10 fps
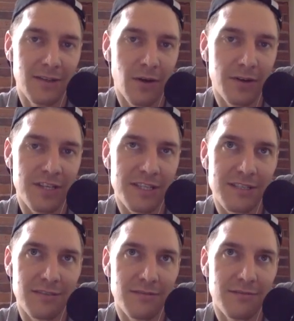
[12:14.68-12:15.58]
not
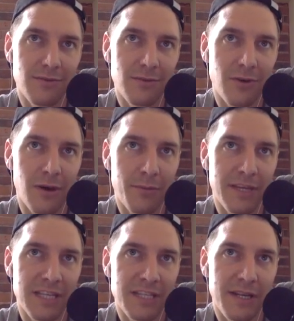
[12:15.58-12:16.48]
just
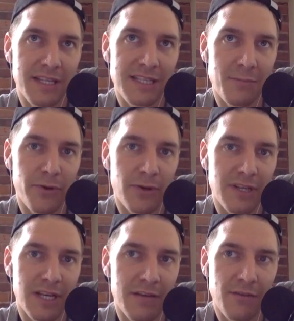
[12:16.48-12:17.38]
companies, but at some
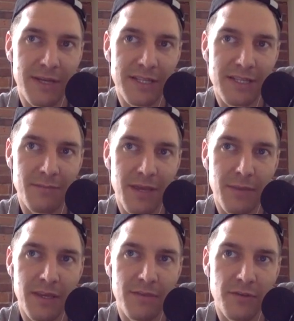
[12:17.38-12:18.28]
point also governments
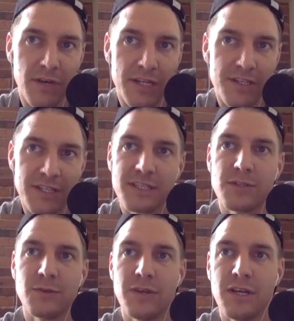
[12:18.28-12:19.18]
and maybe even
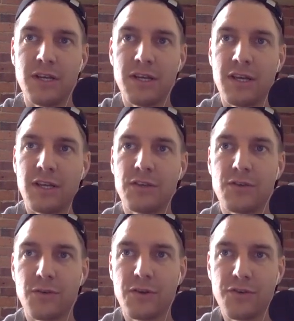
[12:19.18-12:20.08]
religions to
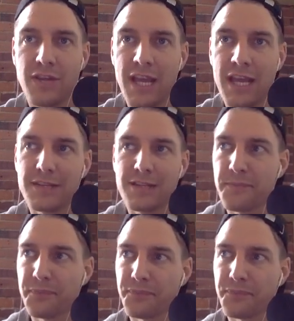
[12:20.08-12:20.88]
create